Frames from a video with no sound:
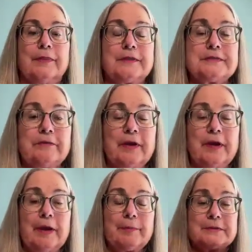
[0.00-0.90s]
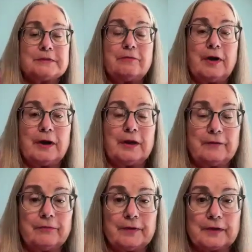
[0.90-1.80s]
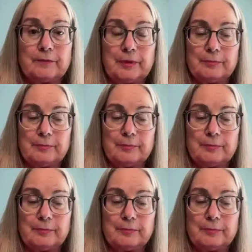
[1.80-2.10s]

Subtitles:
The 7 Habits of Highly Effective